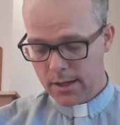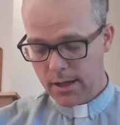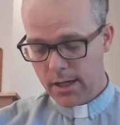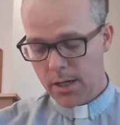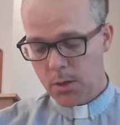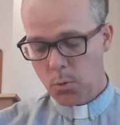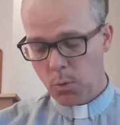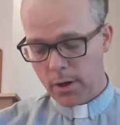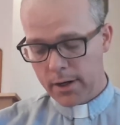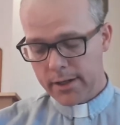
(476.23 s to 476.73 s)

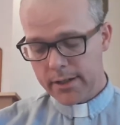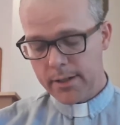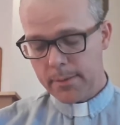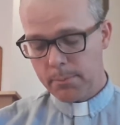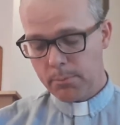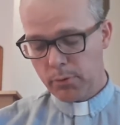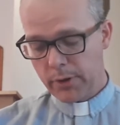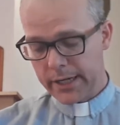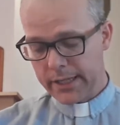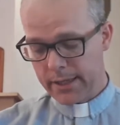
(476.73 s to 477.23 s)
He wanted to
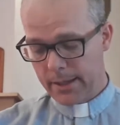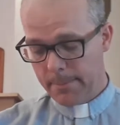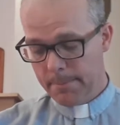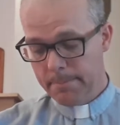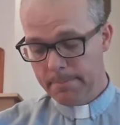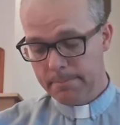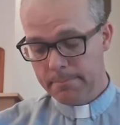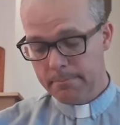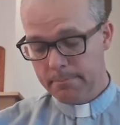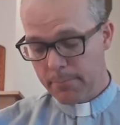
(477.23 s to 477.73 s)
bring them,
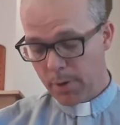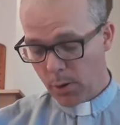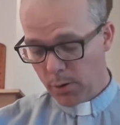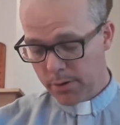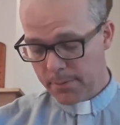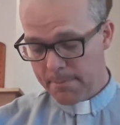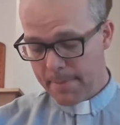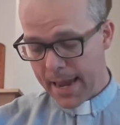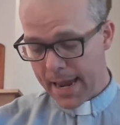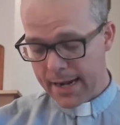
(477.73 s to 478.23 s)

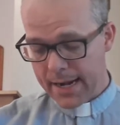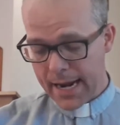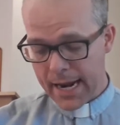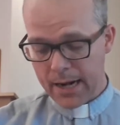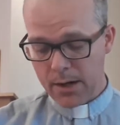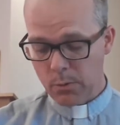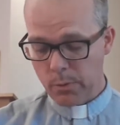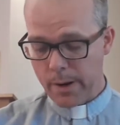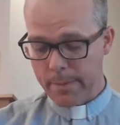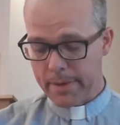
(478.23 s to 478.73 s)
both men
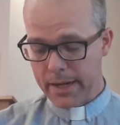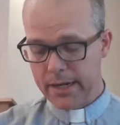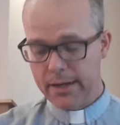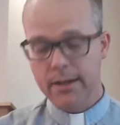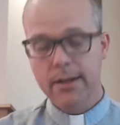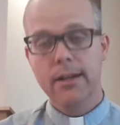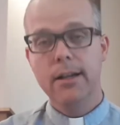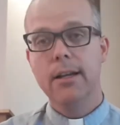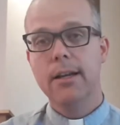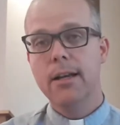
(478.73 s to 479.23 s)
and women,
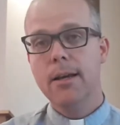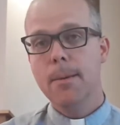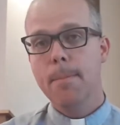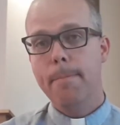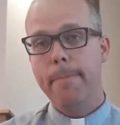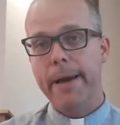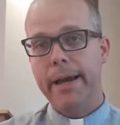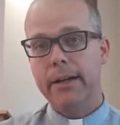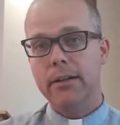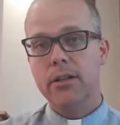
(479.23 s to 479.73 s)

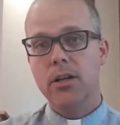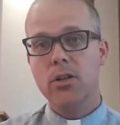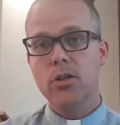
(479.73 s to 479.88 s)
back to